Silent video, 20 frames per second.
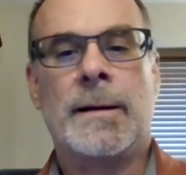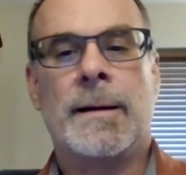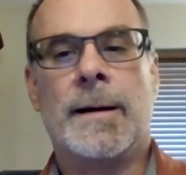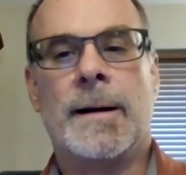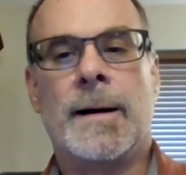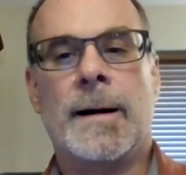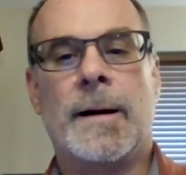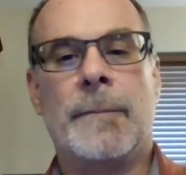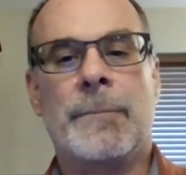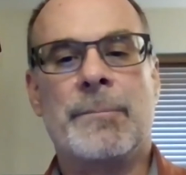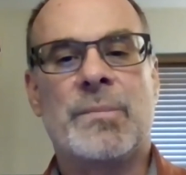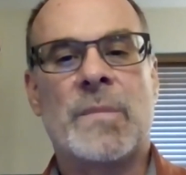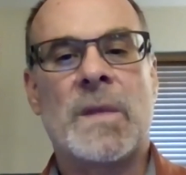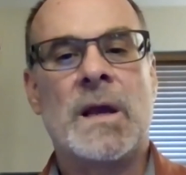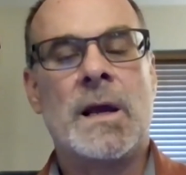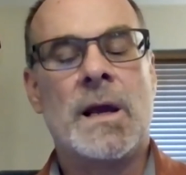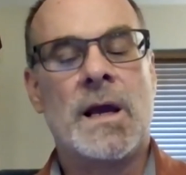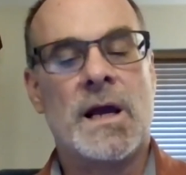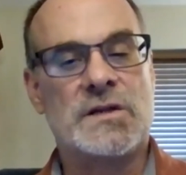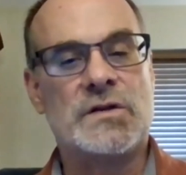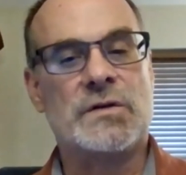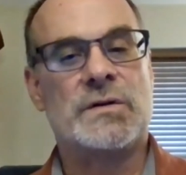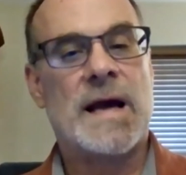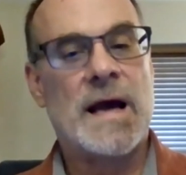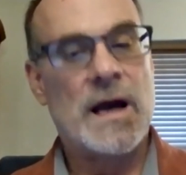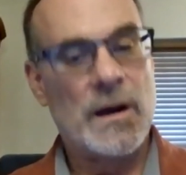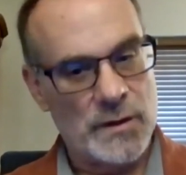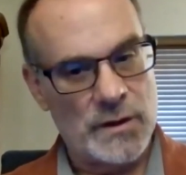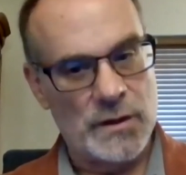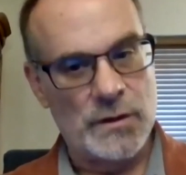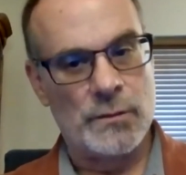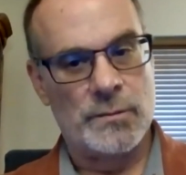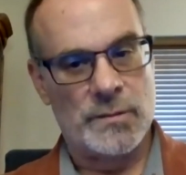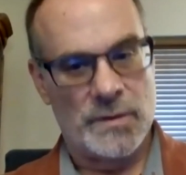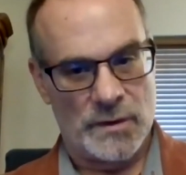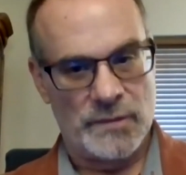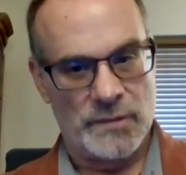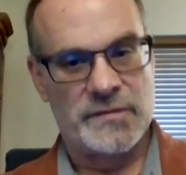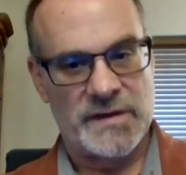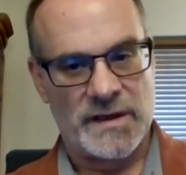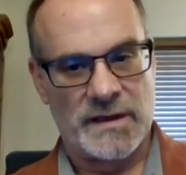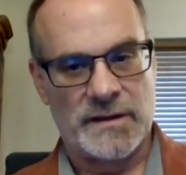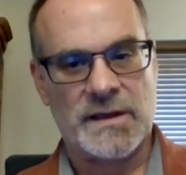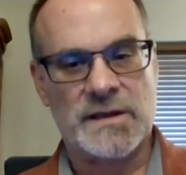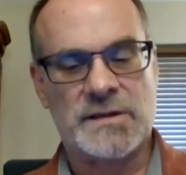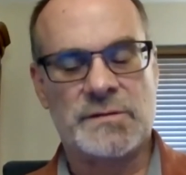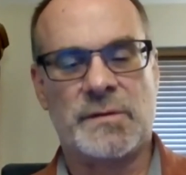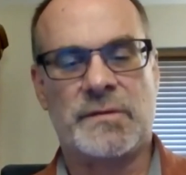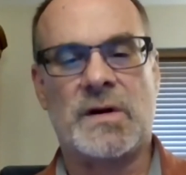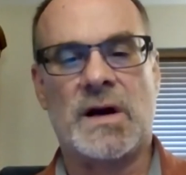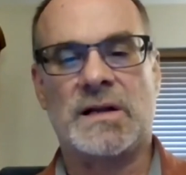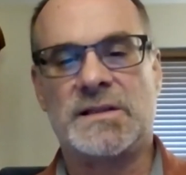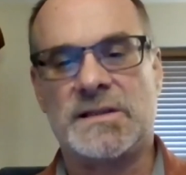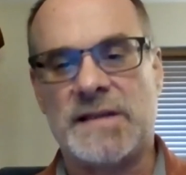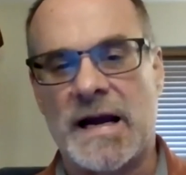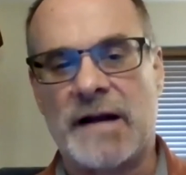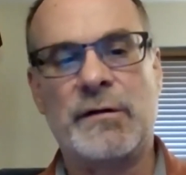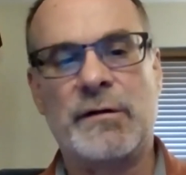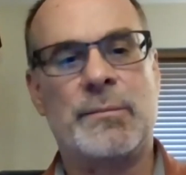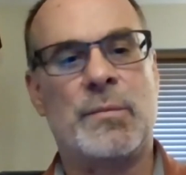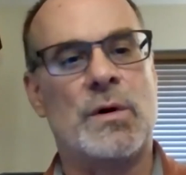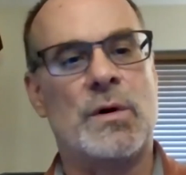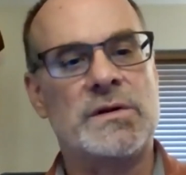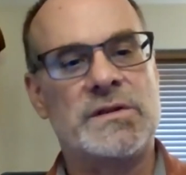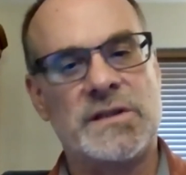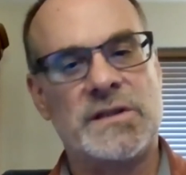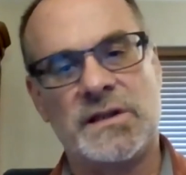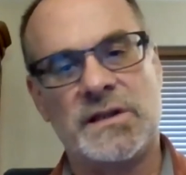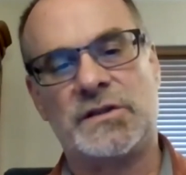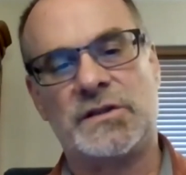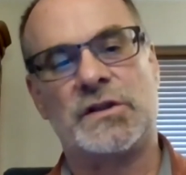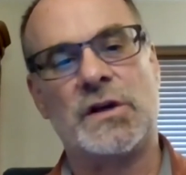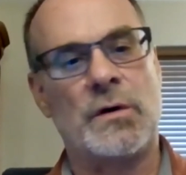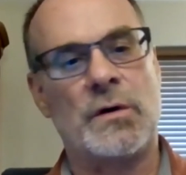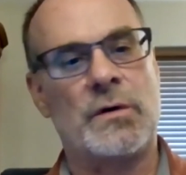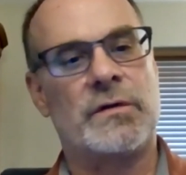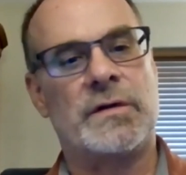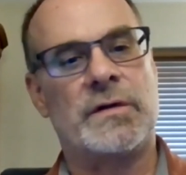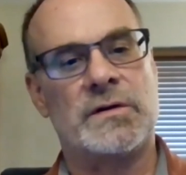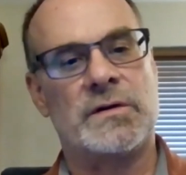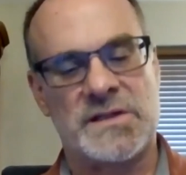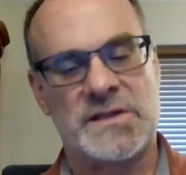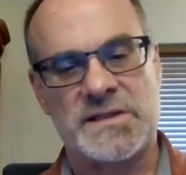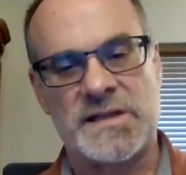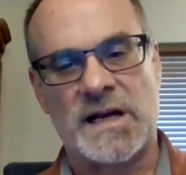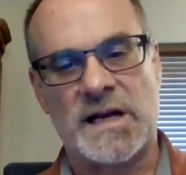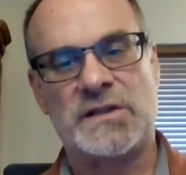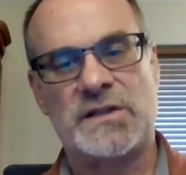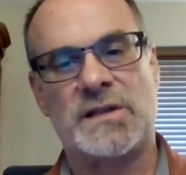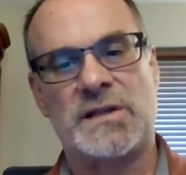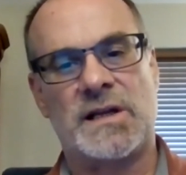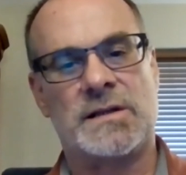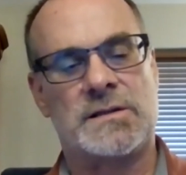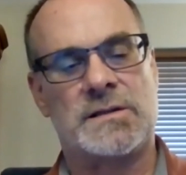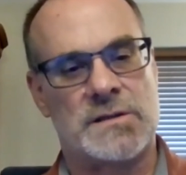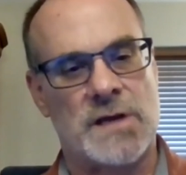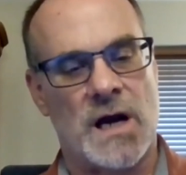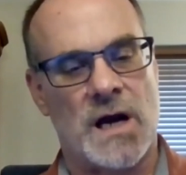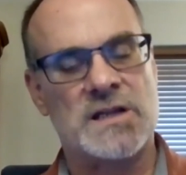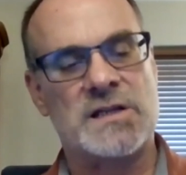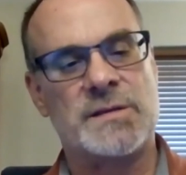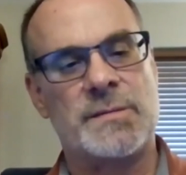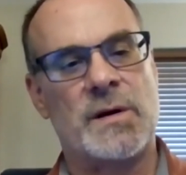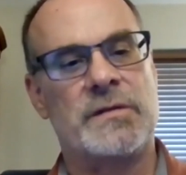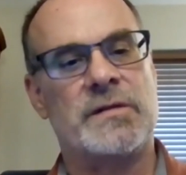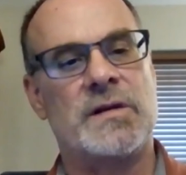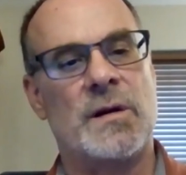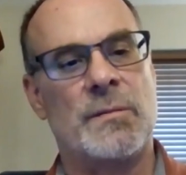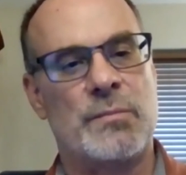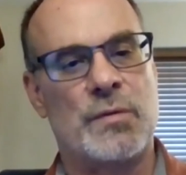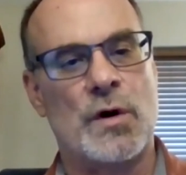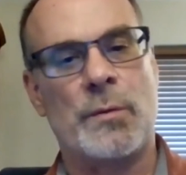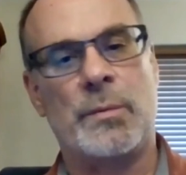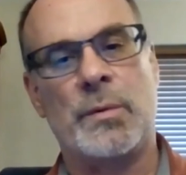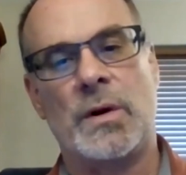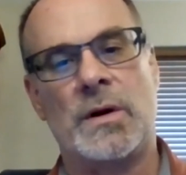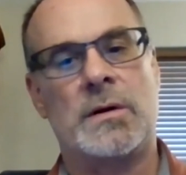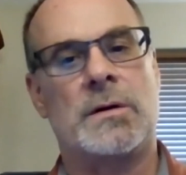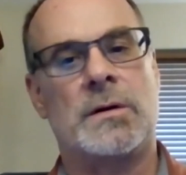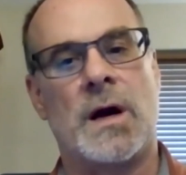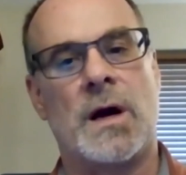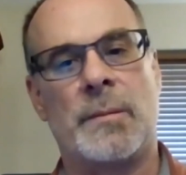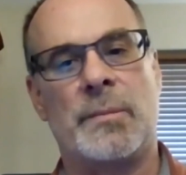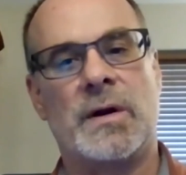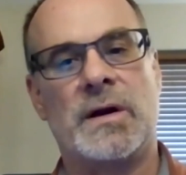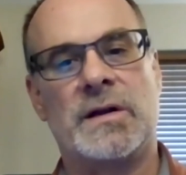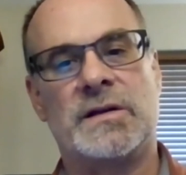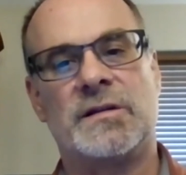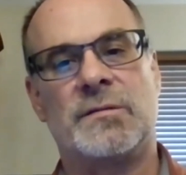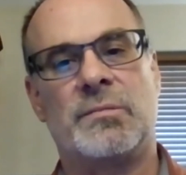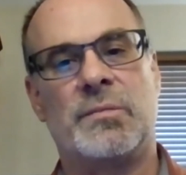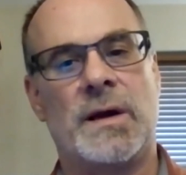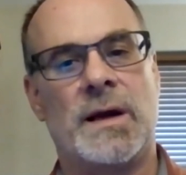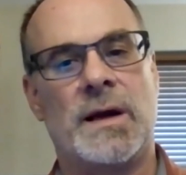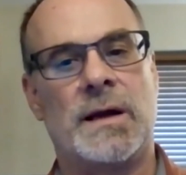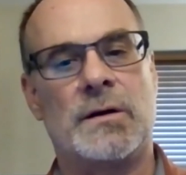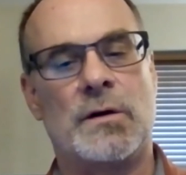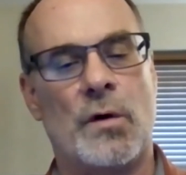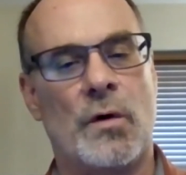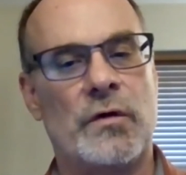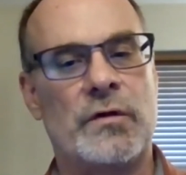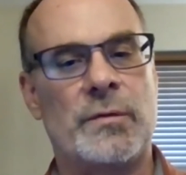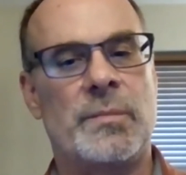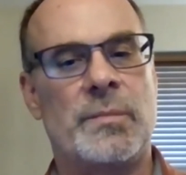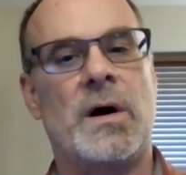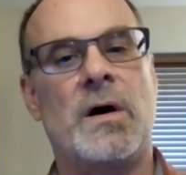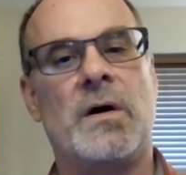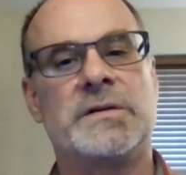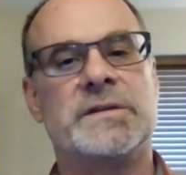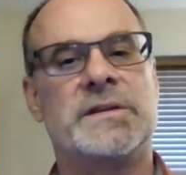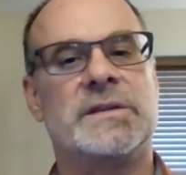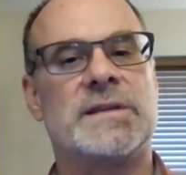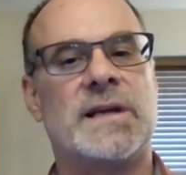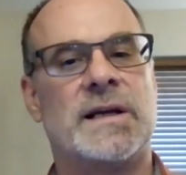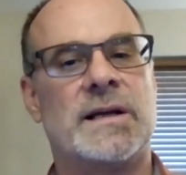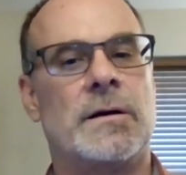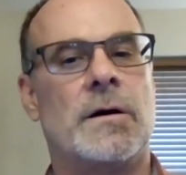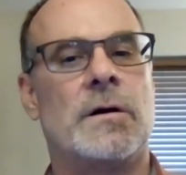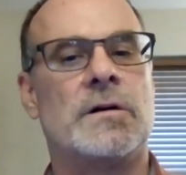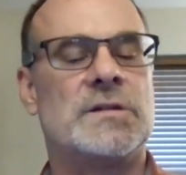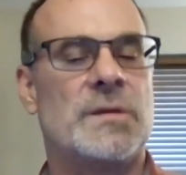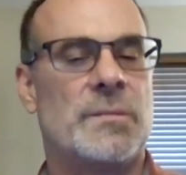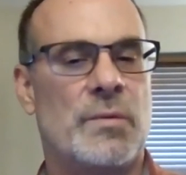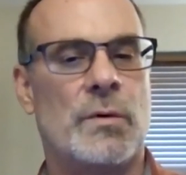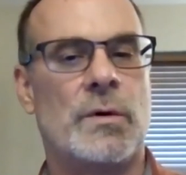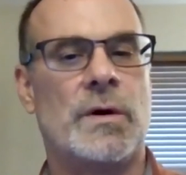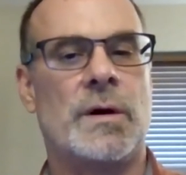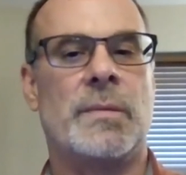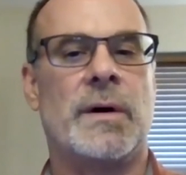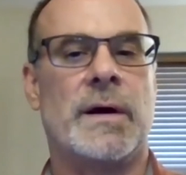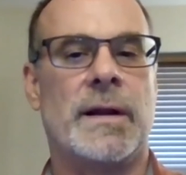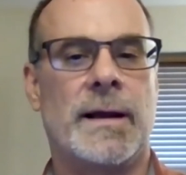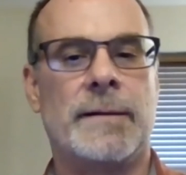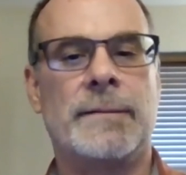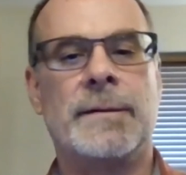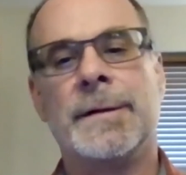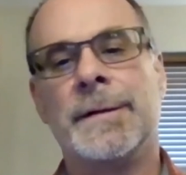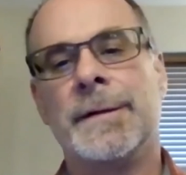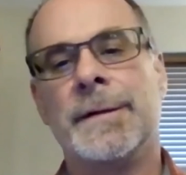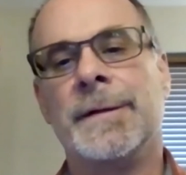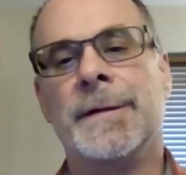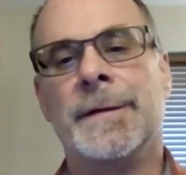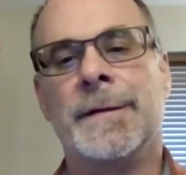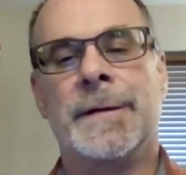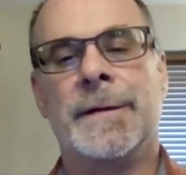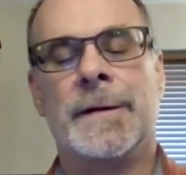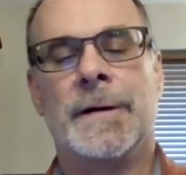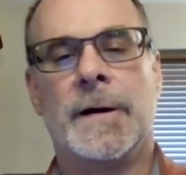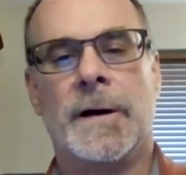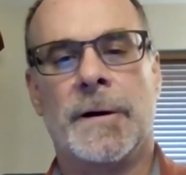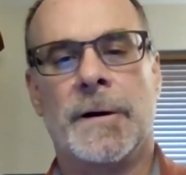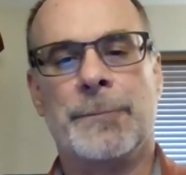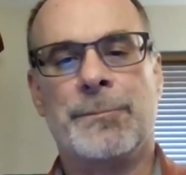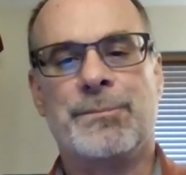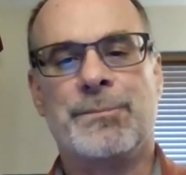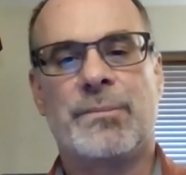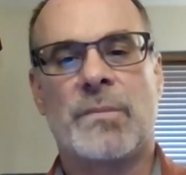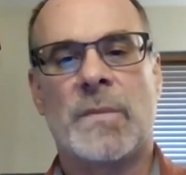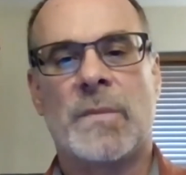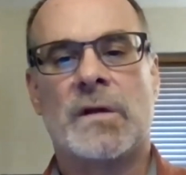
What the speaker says: And so now you've seen this. We've got staff reports, and it shows there's a section that talks about the appropriate comprehensive plan, goals, and policies that are supported by that.